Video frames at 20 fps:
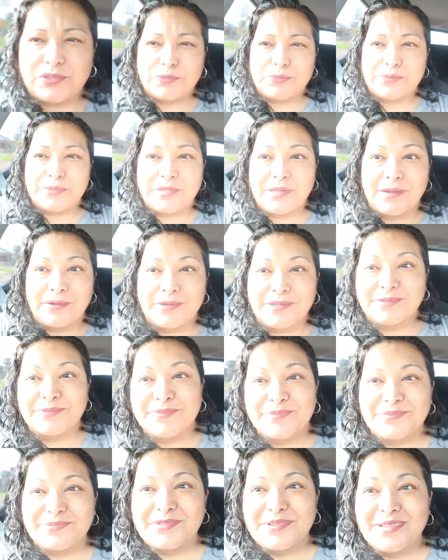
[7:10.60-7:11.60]
Zoomed out.
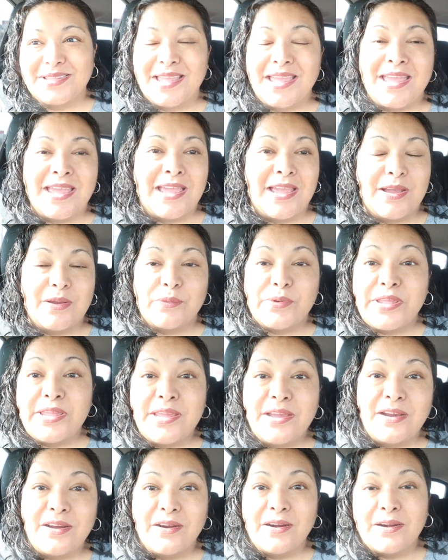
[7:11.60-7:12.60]
We
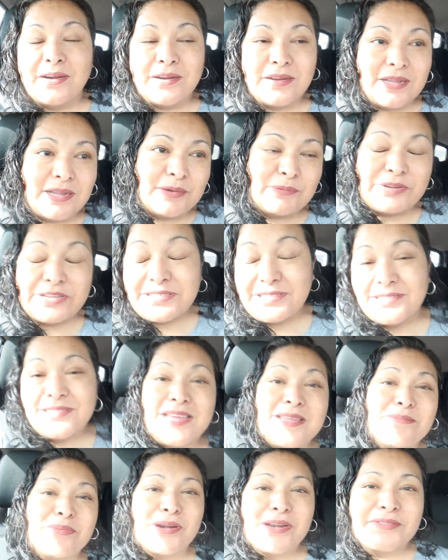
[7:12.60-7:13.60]
just
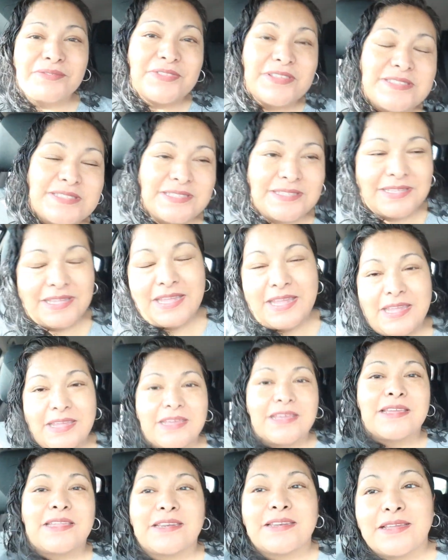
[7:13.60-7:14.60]
had breakfast.
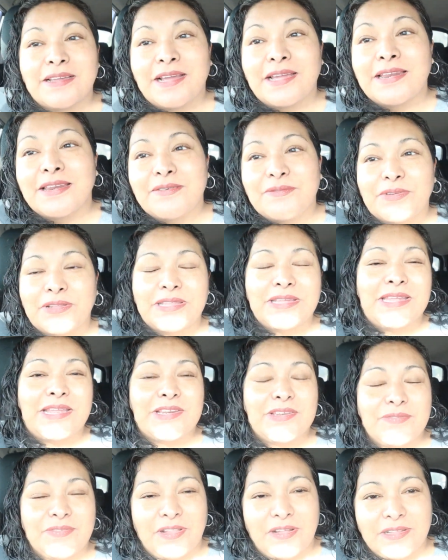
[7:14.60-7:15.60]
And I didn't really
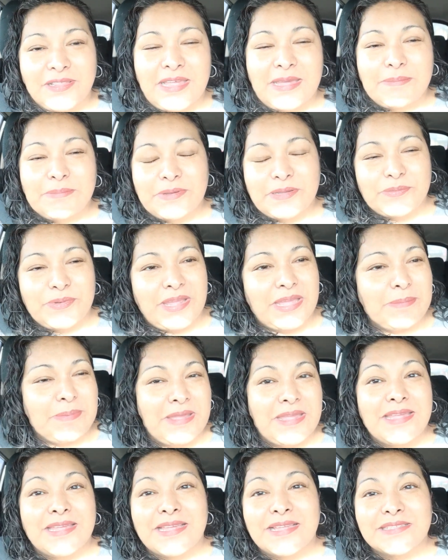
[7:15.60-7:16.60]
get to vlog that, but we had
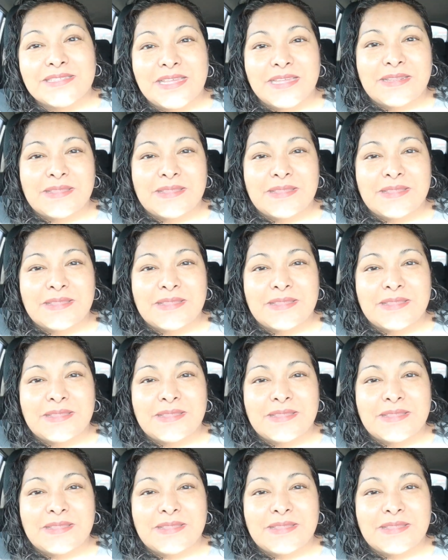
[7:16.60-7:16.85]
pancakes.